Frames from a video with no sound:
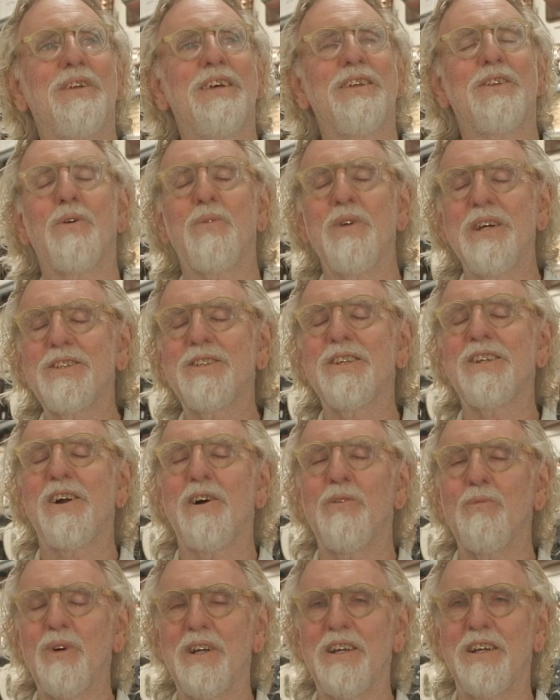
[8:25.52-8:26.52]
The reason that
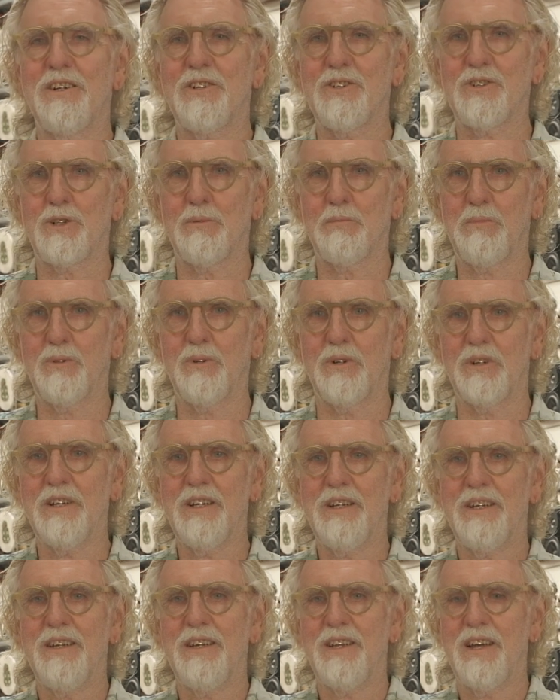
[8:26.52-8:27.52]
I'm willing to support
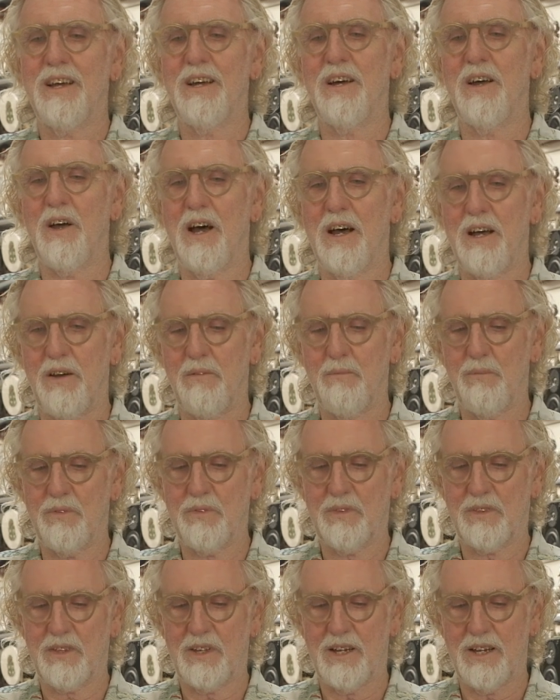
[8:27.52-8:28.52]
a
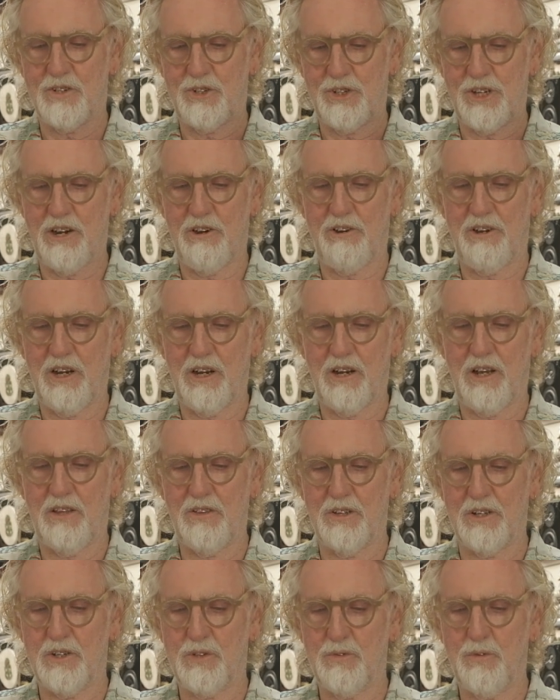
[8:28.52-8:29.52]
charity like
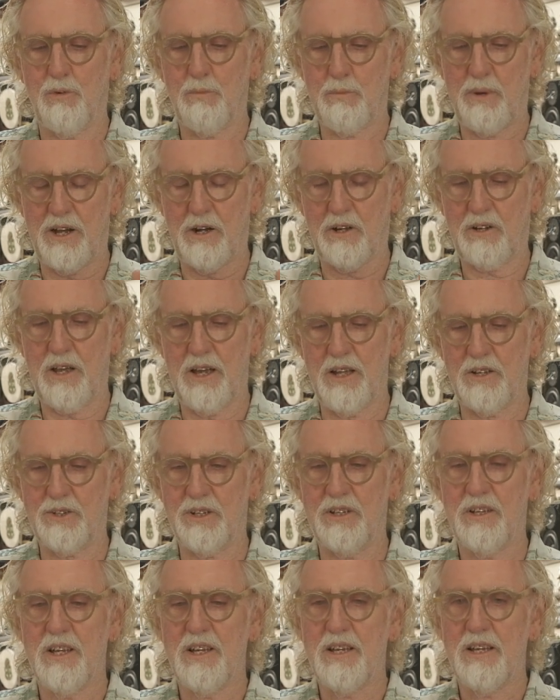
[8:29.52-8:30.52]
this for bowel
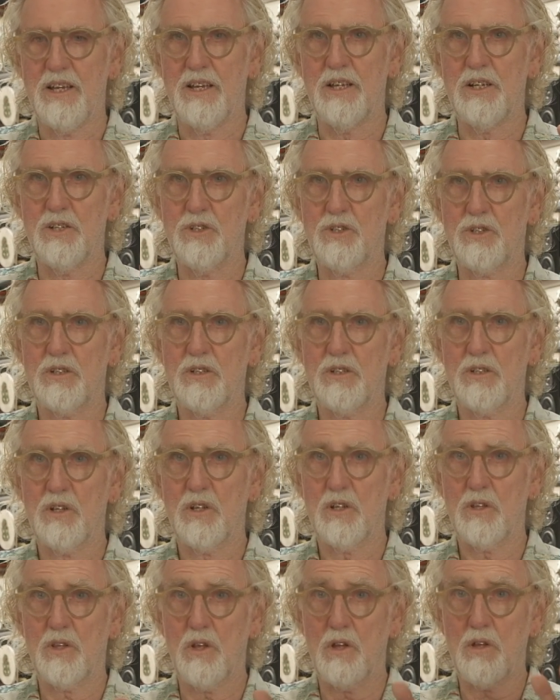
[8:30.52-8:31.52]
cancer is,
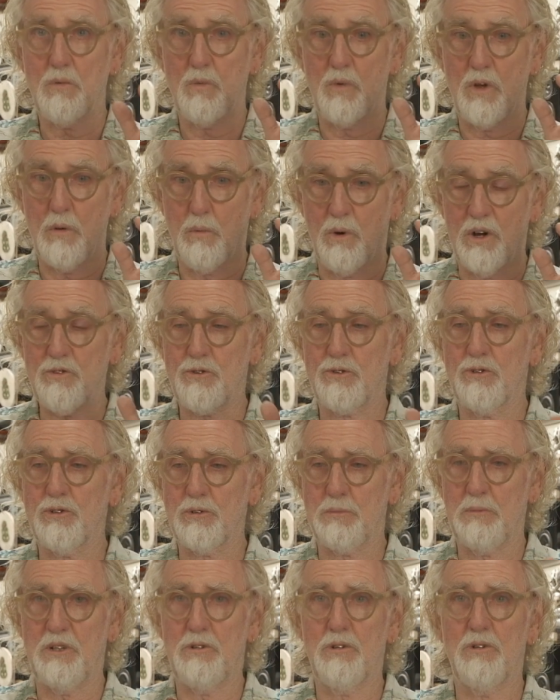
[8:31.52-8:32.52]
what
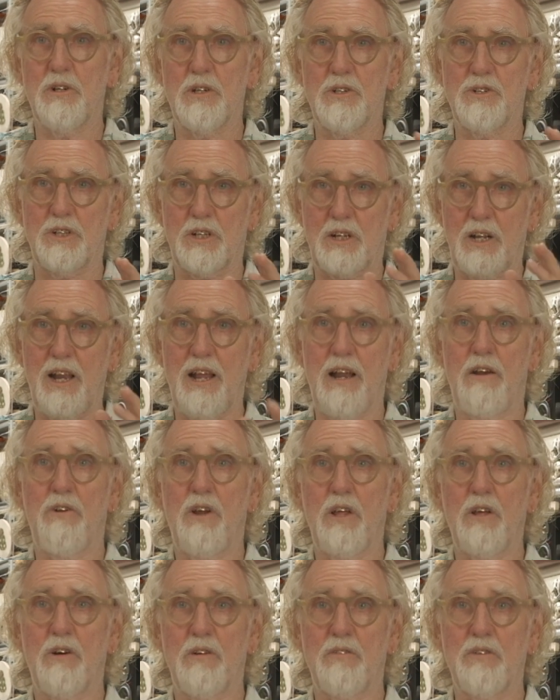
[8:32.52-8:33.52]
draws me to it is the
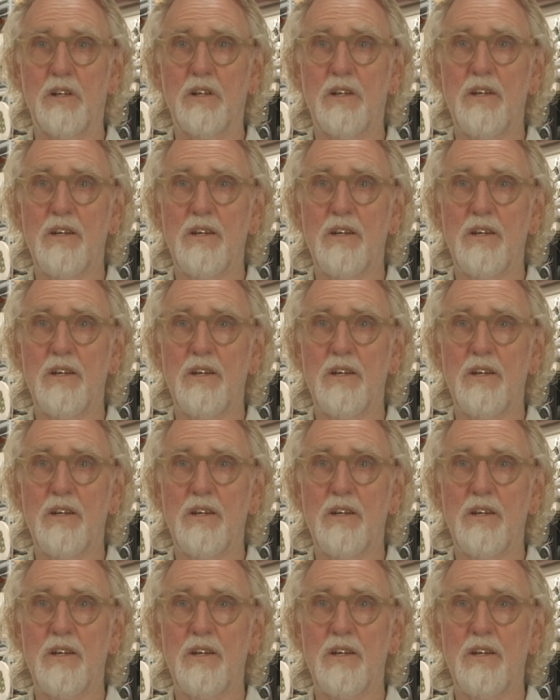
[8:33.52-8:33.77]
clarity of it.